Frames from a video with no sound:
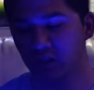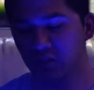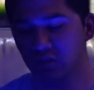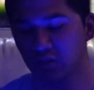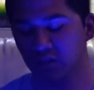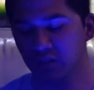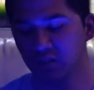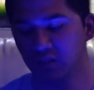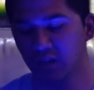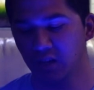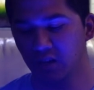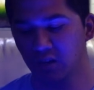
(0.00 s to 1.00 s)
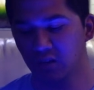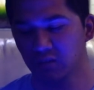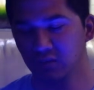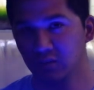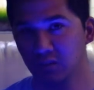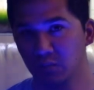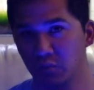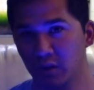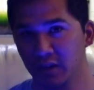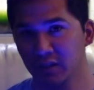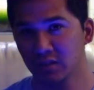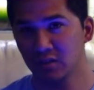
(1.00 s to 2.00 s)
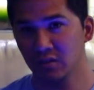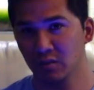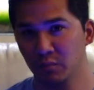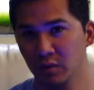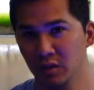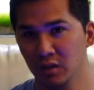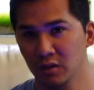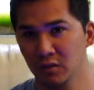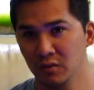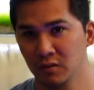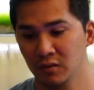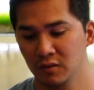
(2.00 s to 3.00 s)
I turn it down, the brightness of the blue.